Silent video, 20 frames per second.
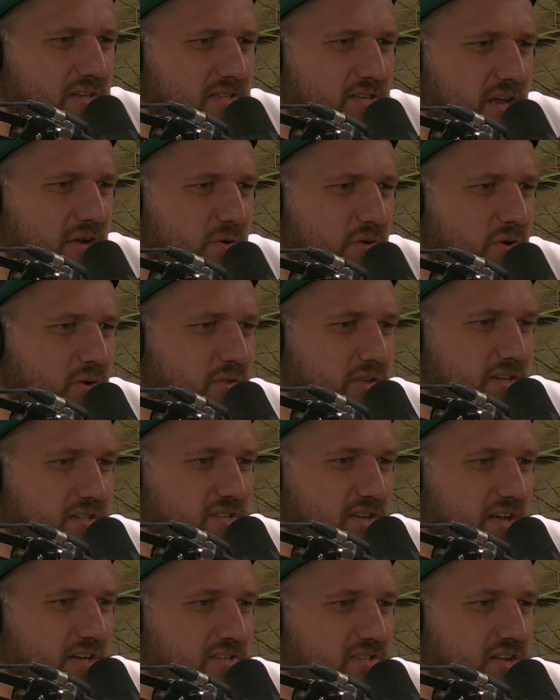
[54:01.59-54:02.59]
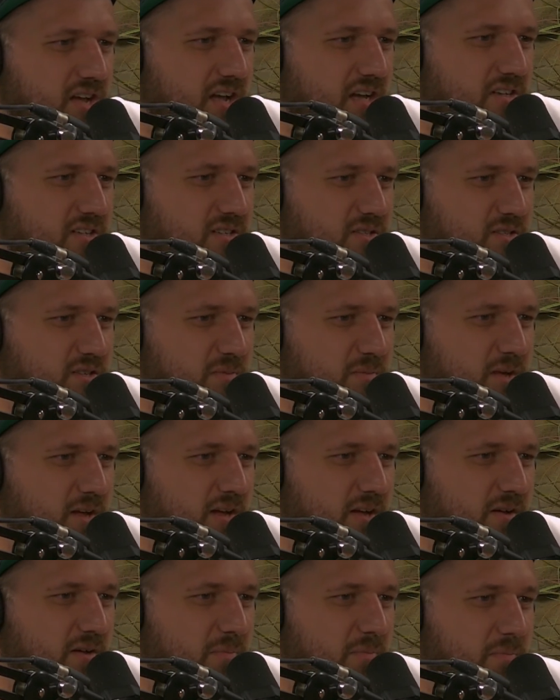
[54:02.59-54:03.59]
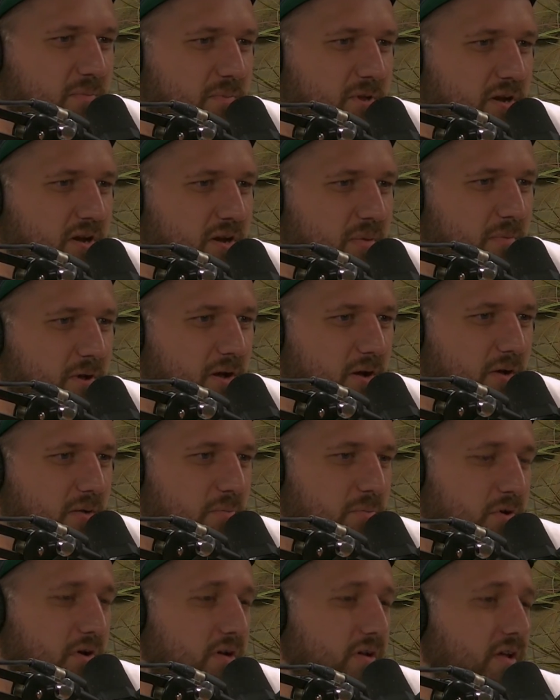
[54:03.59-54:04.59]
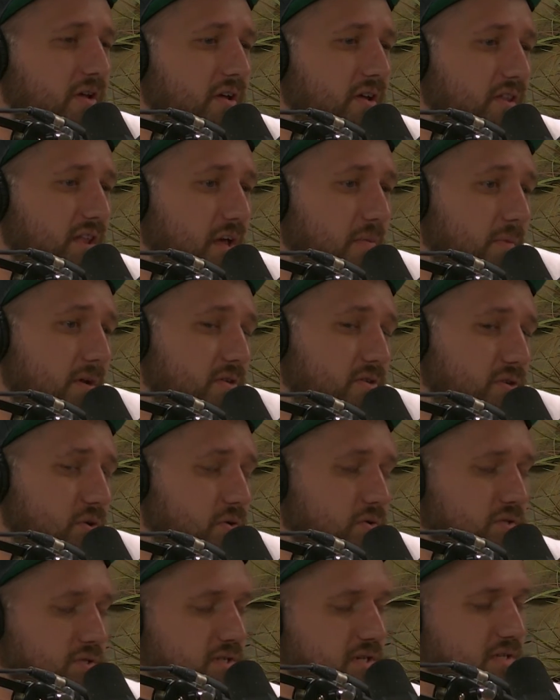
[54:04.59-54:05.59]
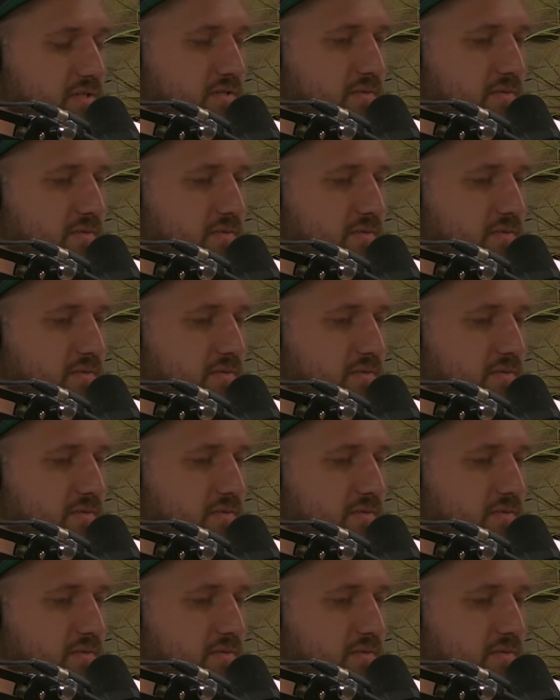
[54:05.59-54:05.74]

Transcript: I don't know the exact scientist to make a opinion about it, but that makes total sense to